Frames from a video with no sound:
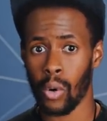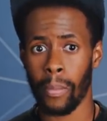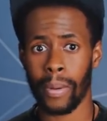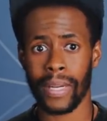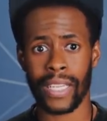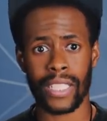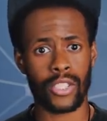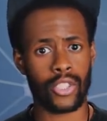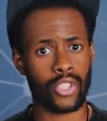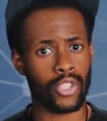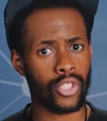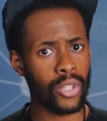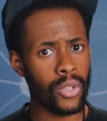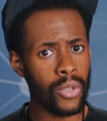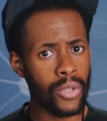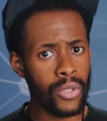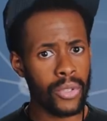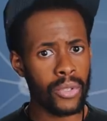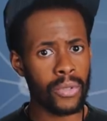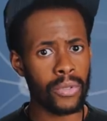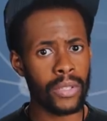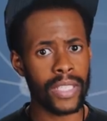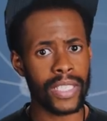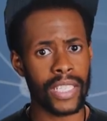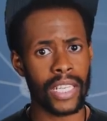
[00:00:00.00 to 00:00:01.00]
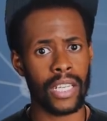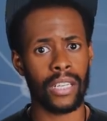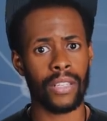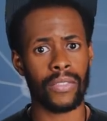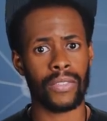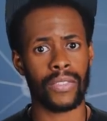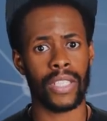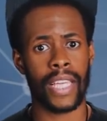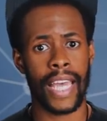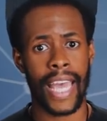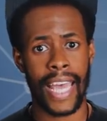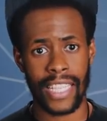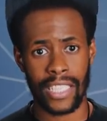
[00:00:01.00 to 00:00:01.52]
but it's too soon to tell if
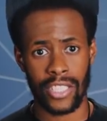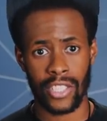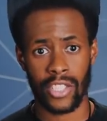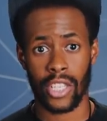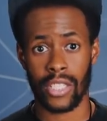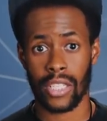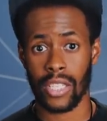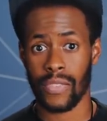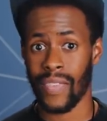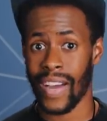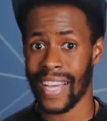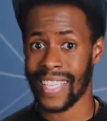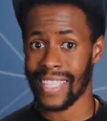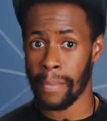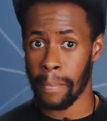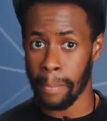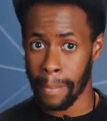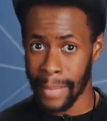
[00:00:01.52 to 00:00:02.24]
the ends justify the